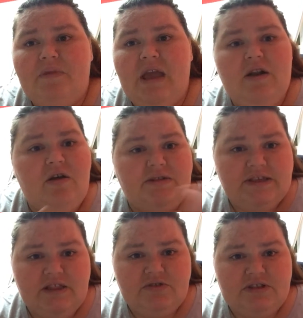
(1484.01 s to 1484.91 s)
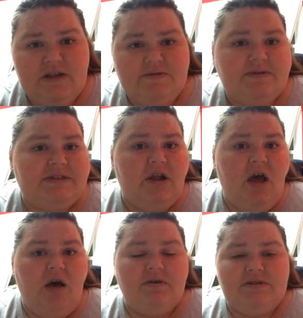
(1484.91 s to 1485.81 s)
And all this other stuff. So I said,
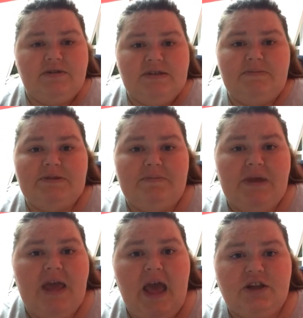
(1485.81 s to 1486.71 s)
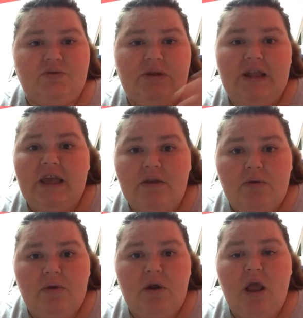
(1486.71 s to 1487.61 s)
oh, so this must be actual
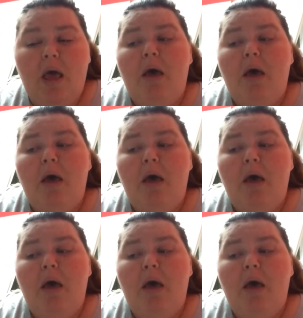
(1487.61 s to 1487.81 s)
landlord,